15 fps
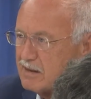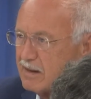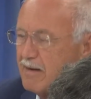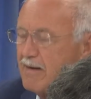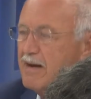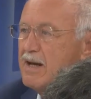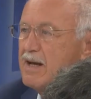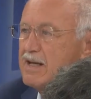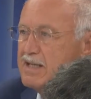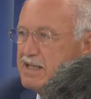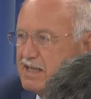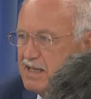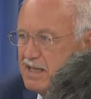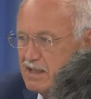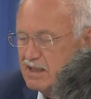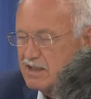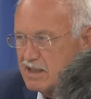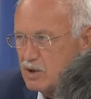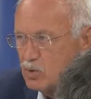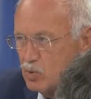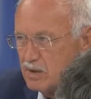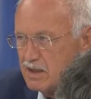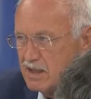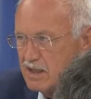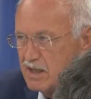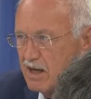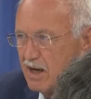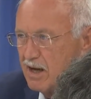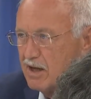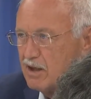And I'm talking about
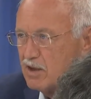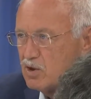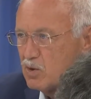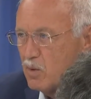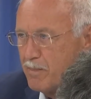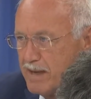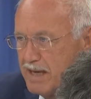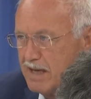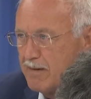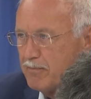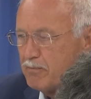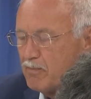healthcare generally.